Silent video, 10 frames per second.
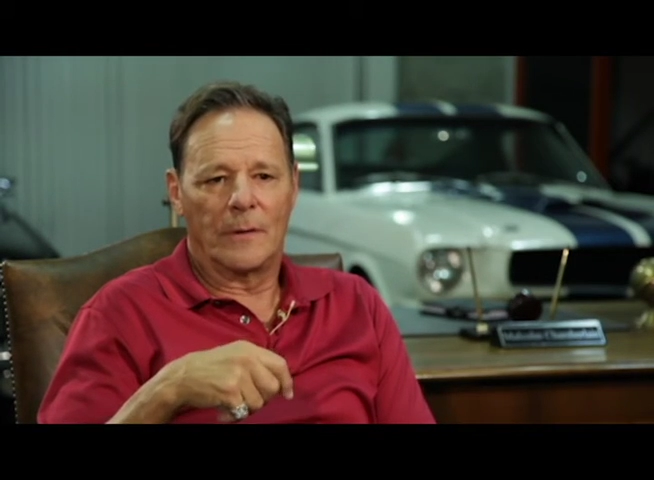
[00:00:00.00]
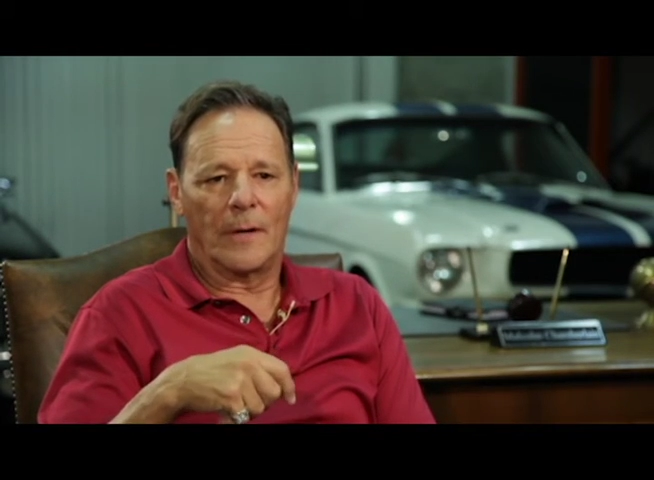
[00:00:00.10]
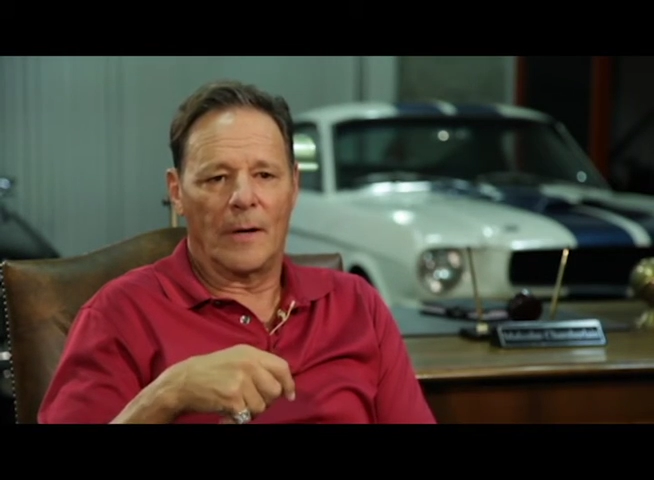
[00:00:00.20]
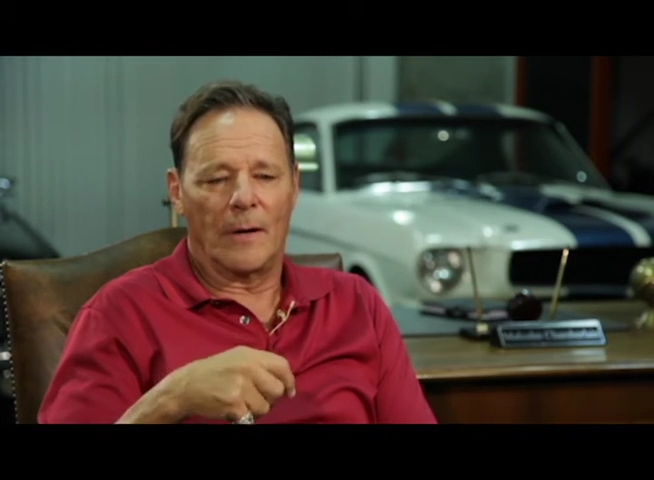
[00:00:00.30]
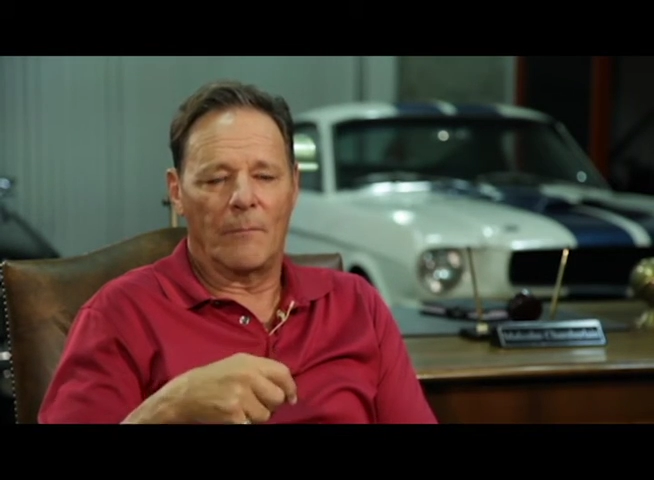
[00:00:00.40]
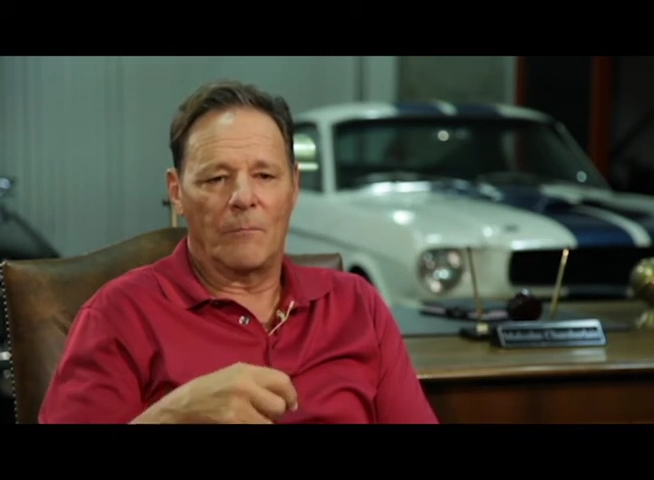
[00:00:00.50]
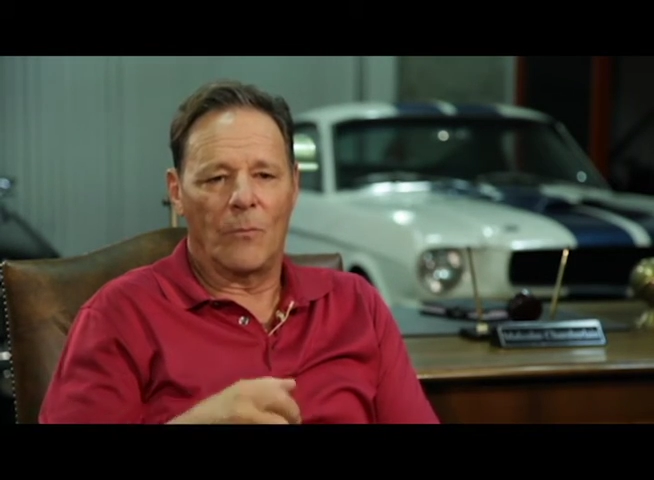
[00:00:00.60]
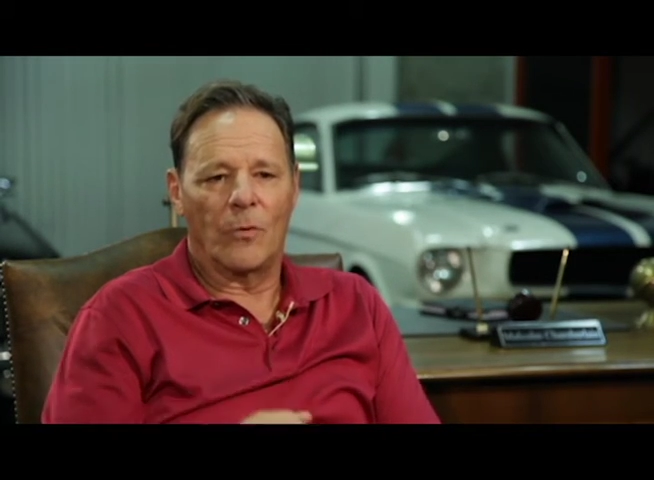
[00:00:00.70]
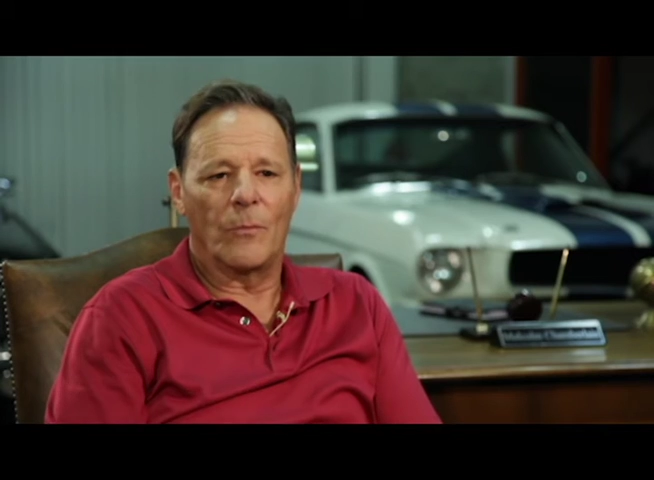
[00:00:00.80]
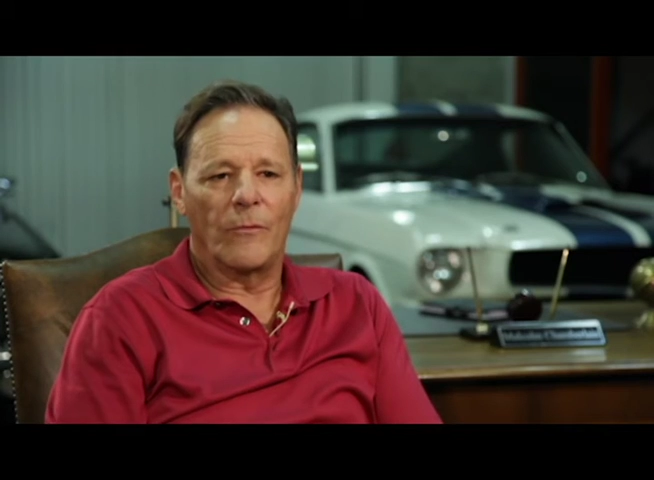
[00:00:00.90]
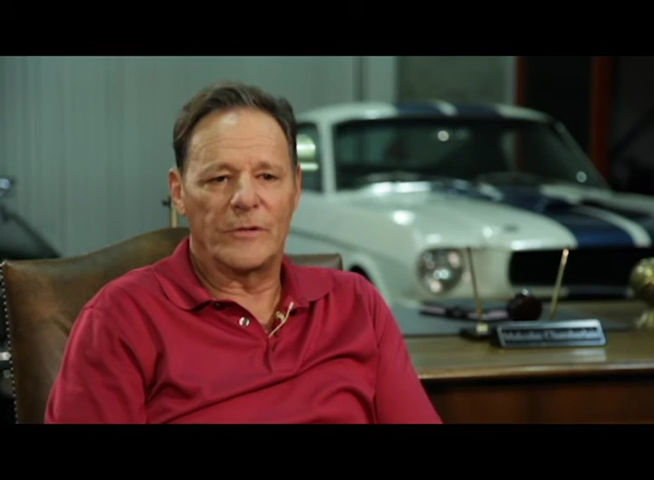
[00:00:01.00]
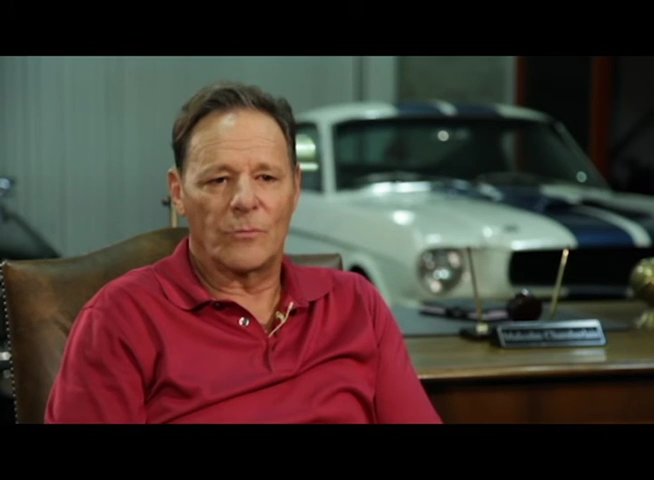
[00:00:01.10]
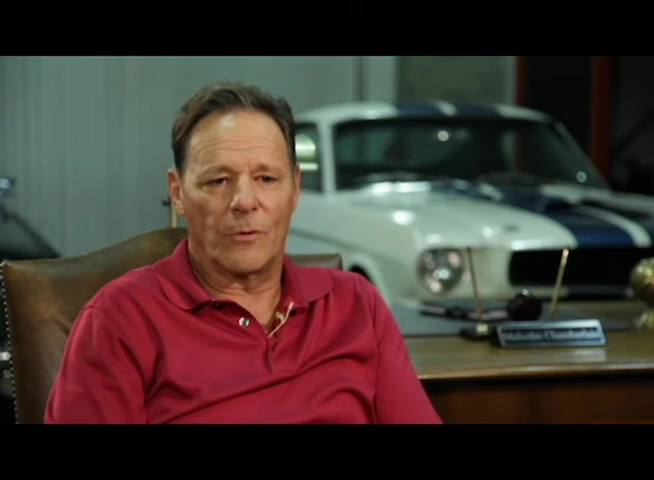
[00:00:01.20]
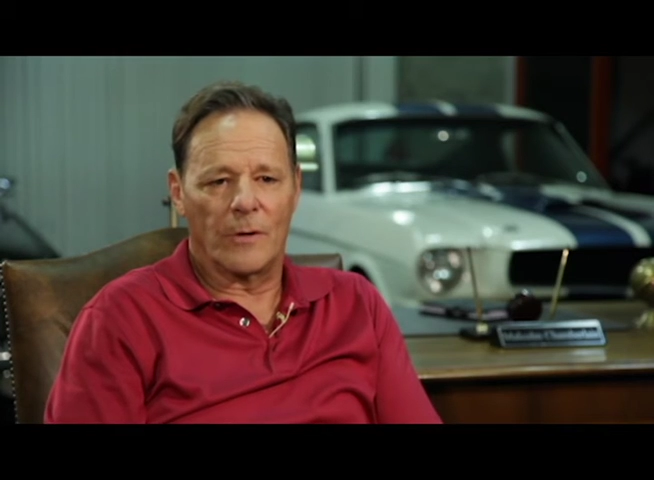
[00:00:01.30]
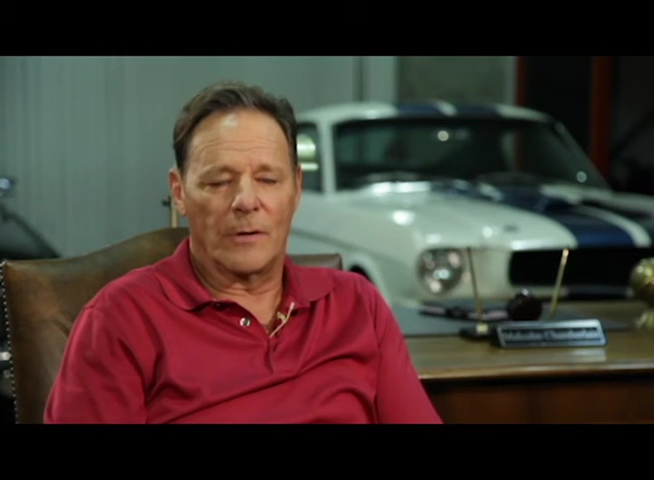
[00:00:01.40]
um, more movies
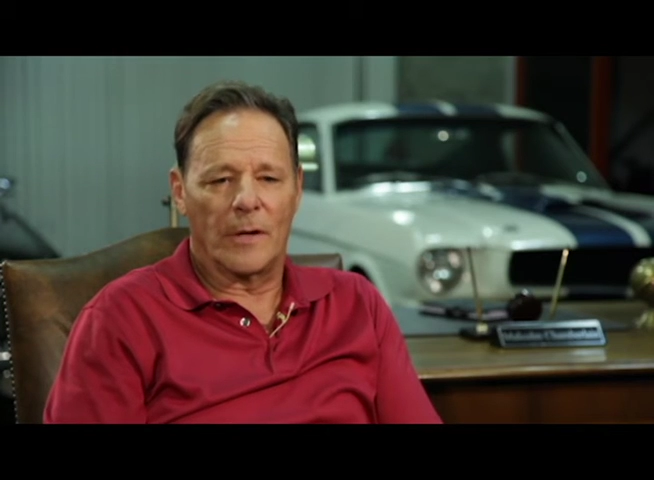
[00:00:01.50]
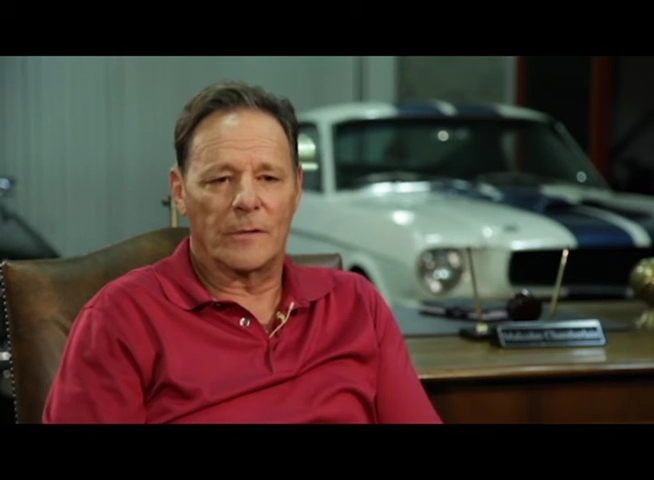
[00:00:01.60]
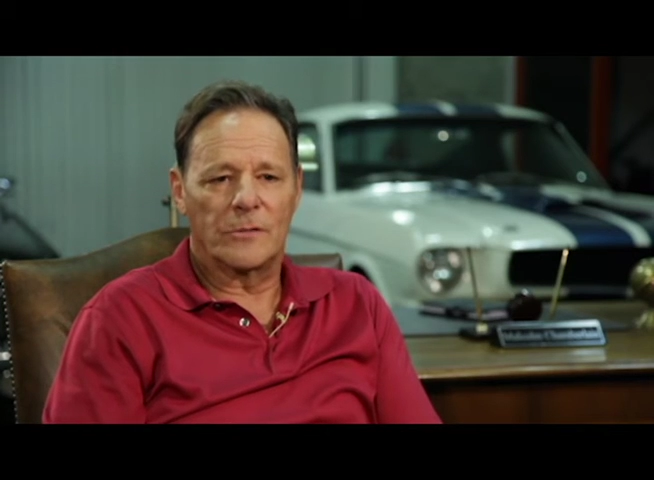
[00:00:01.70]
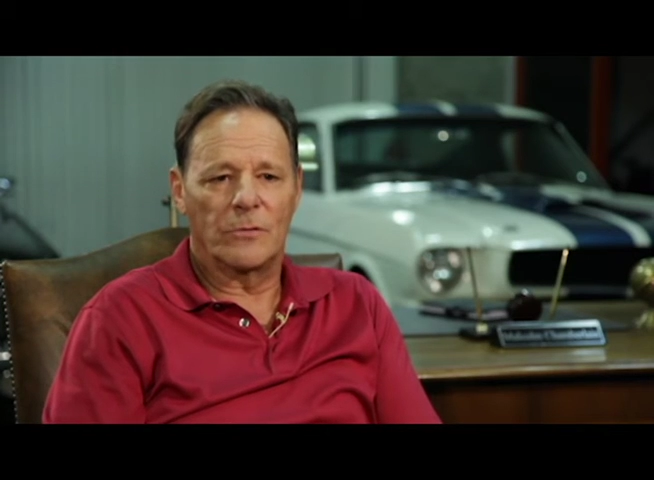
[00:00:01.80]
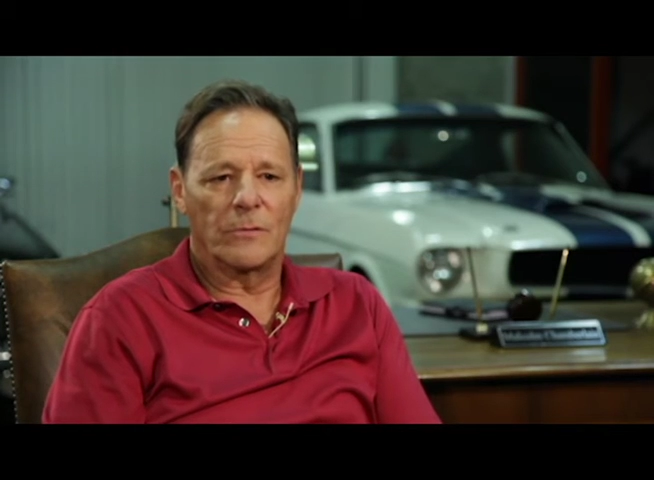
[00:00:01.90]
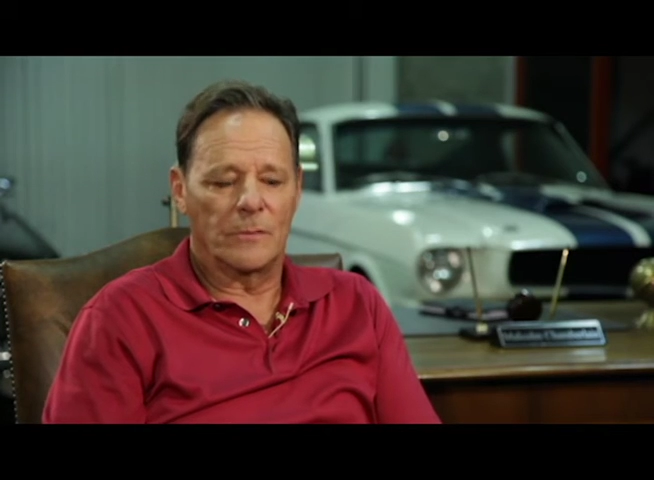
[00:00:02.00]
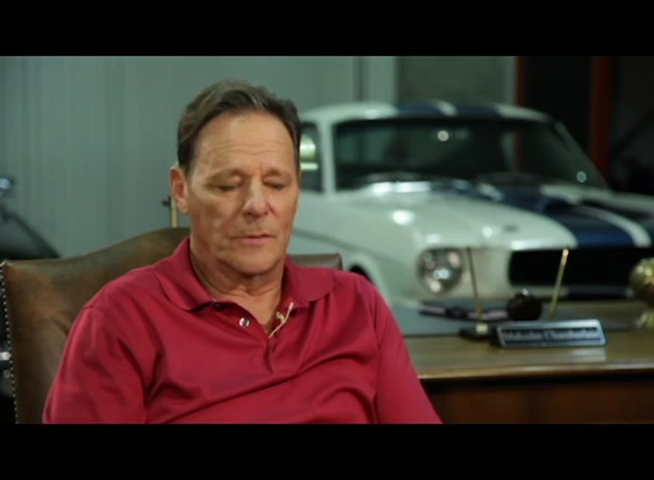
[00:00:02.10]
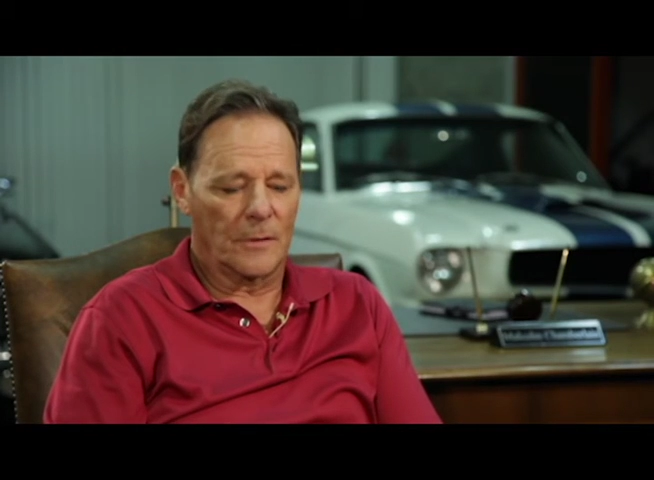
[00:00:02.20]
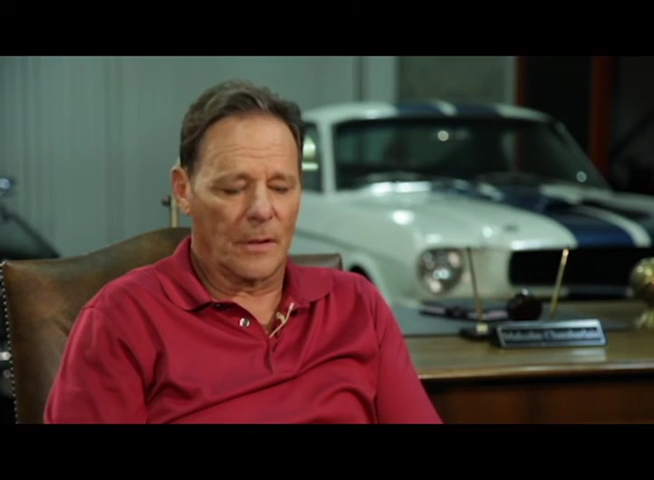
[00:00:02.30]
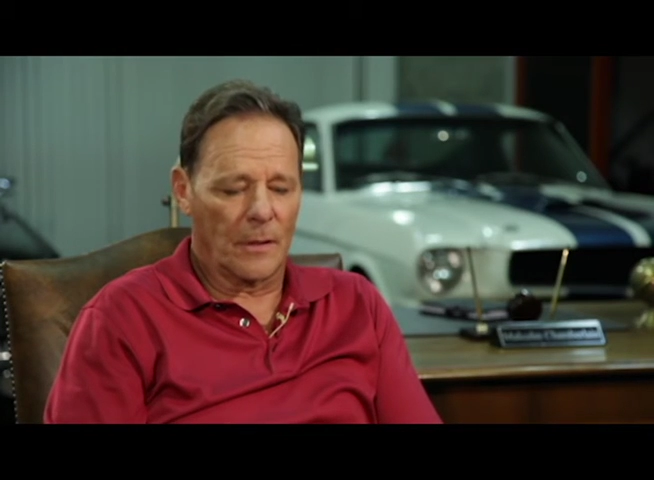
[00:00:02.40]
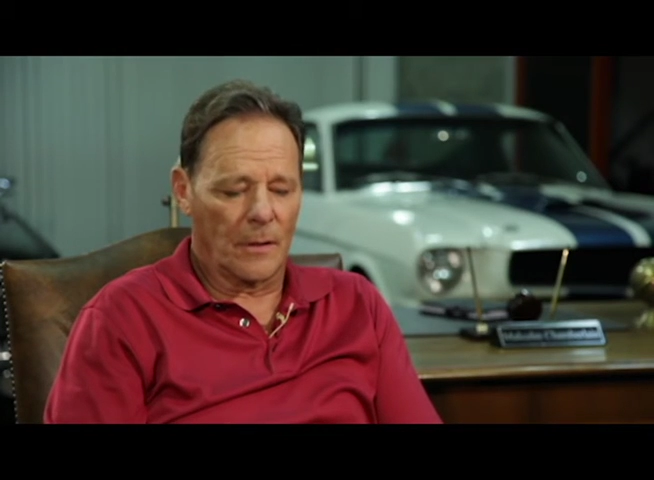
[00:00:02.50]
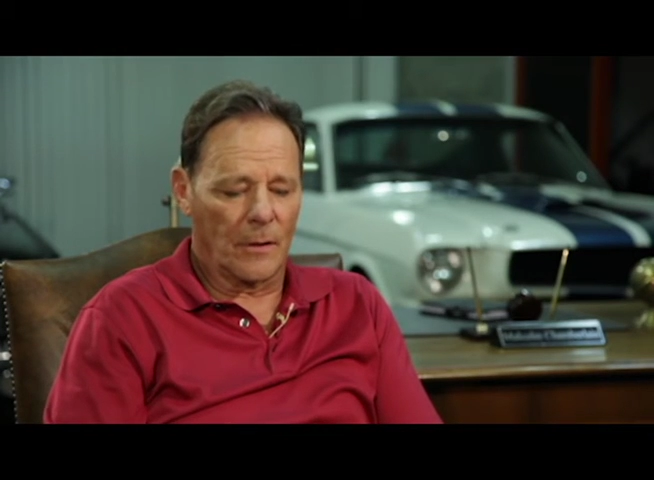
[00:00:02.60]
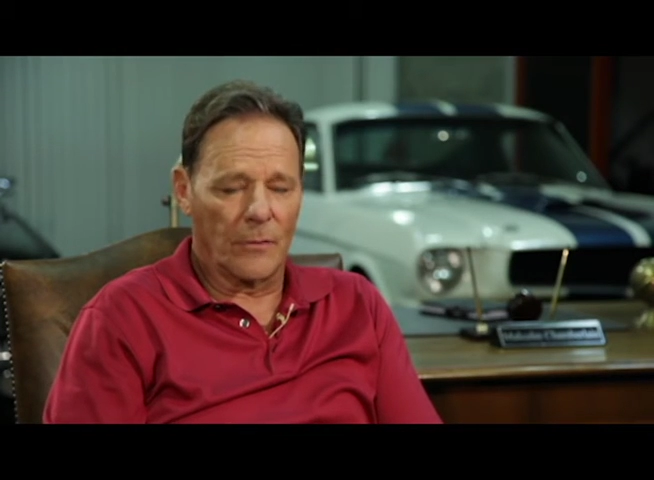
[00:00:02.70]
where uh, students uh,